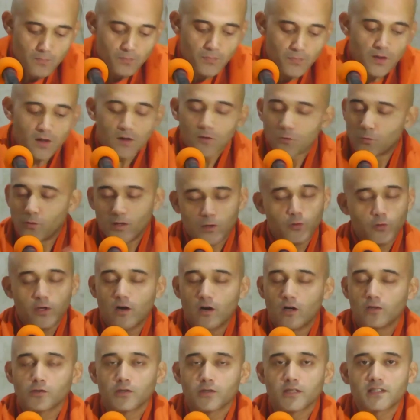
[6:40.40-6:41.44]
we all
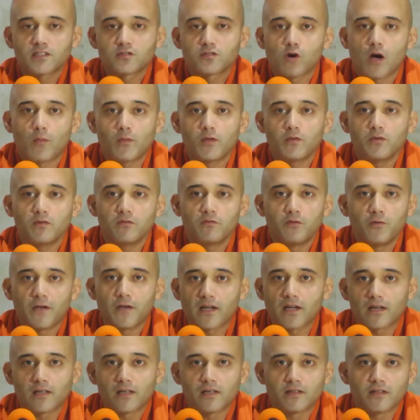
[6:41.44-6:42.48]
know that Swami
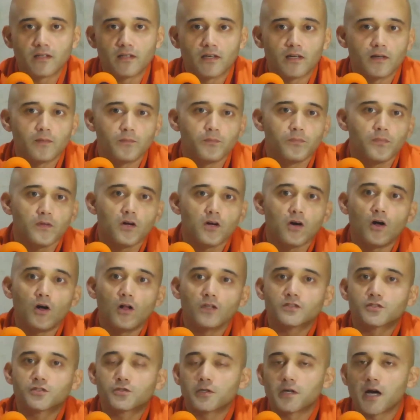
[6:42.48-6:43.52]
Vivekananda called
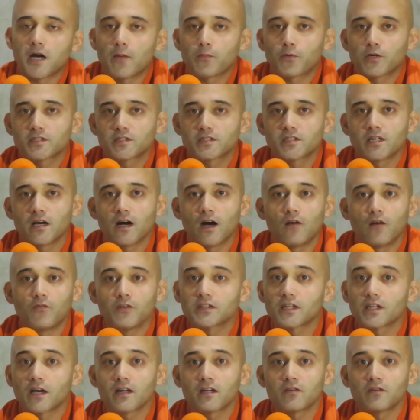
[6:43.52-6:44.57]
Sri Ramakrishna
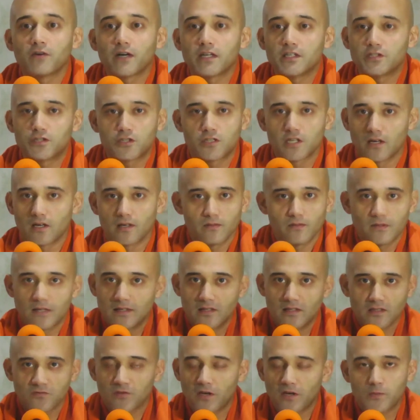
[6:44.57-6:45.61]
Avatara Varishta in
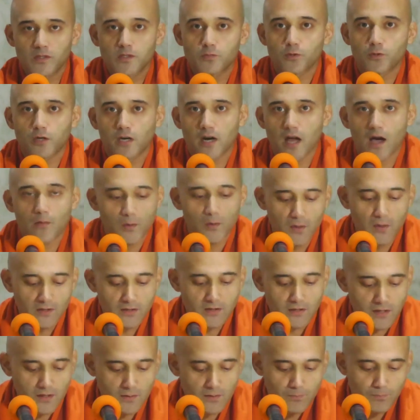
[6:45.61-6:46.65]
his famous Pranama
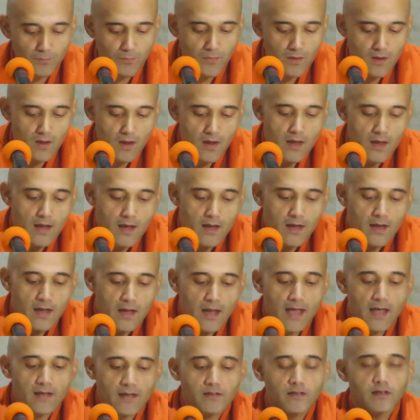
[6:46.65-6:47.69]
mantra.
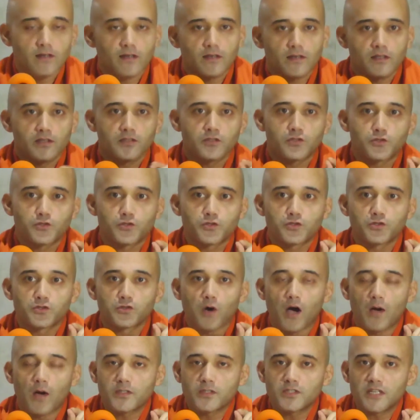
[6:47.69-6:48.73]
And
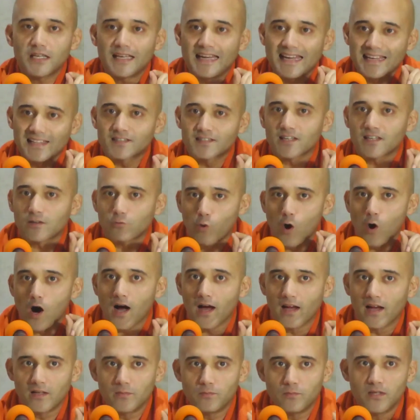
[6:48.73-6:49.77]
Swamiji hints at
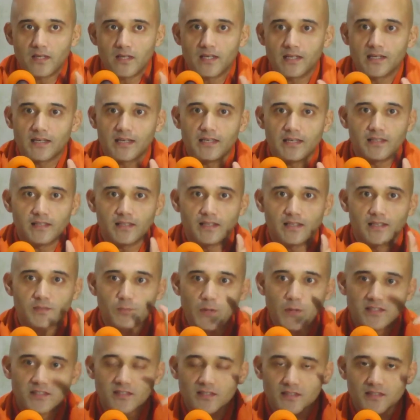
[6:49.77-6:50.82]
why. He
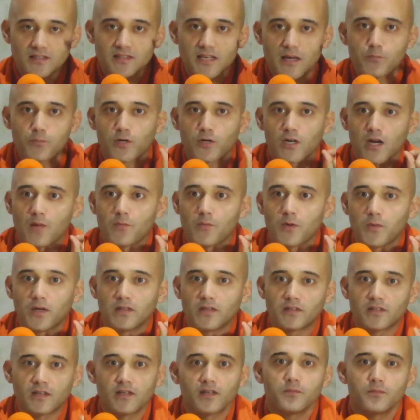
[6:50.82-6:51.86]
explains in the same Pranama
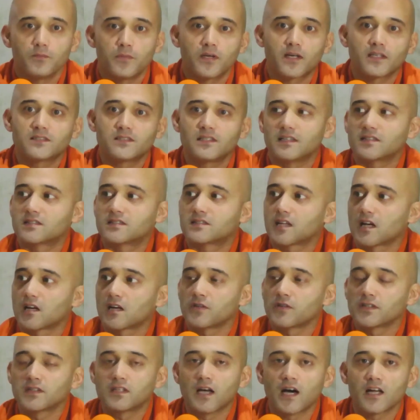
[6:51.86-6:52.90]
mantra, because he is
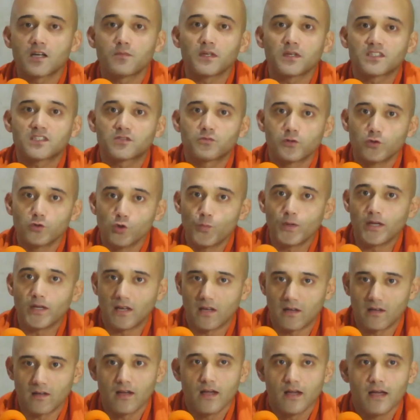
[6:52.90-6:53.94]
Sarva Dharma Swarupine.
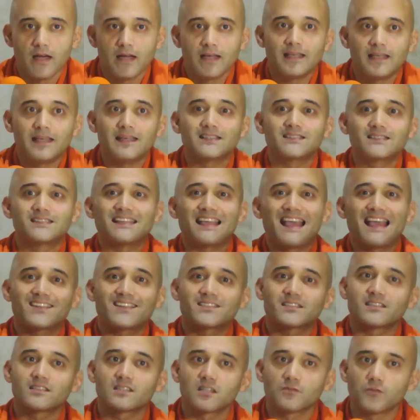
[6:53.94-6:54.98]
He is the
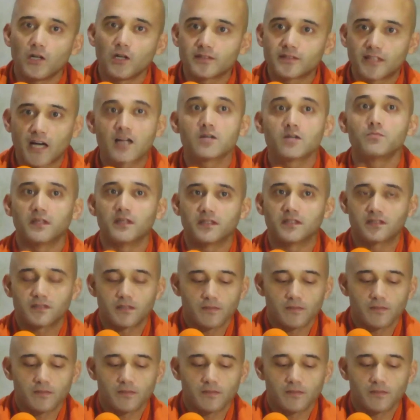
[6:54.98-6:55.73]
essence of all dharmas.